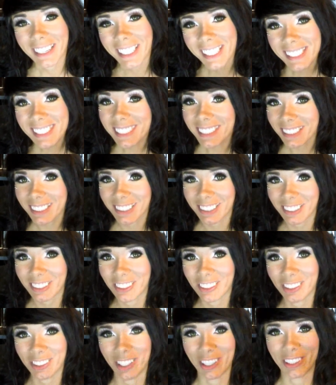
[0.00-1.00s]
Lesson
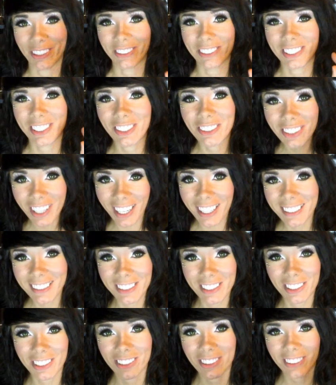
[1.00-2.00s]
learned though, do
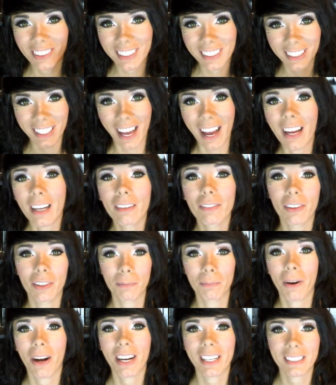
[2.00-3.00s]
not do live
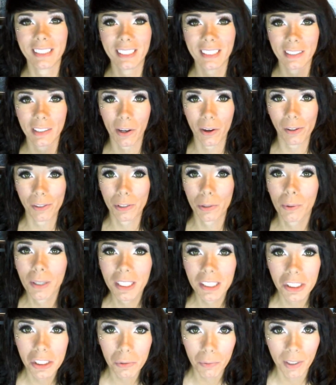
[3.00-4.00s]
unboxings on
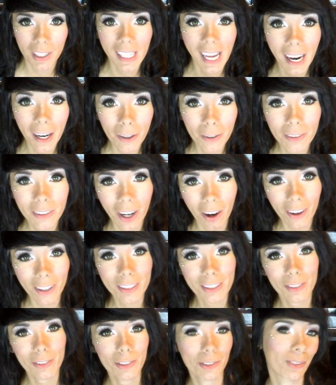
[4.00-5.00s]
Twitch without
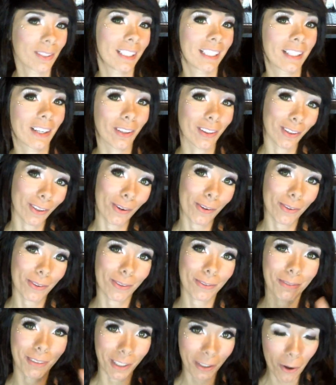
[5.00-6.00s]
also doing a
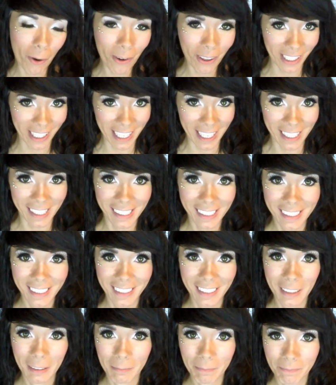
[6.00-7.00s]
local recording.
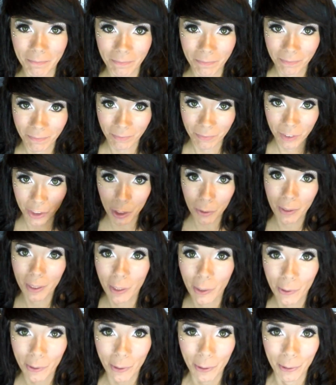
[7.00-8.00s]
Do a
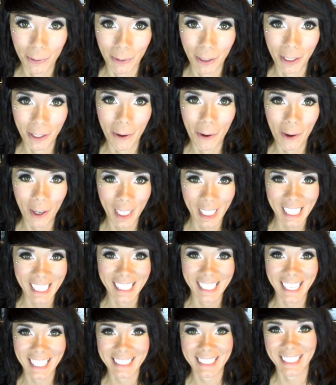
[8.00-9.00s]
local recording
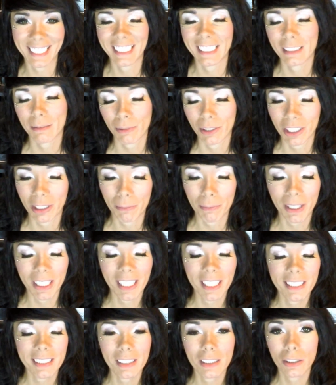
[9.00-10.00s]
in case it gets muted,
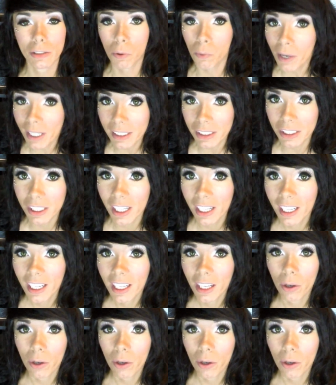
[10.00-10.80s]
because Twitch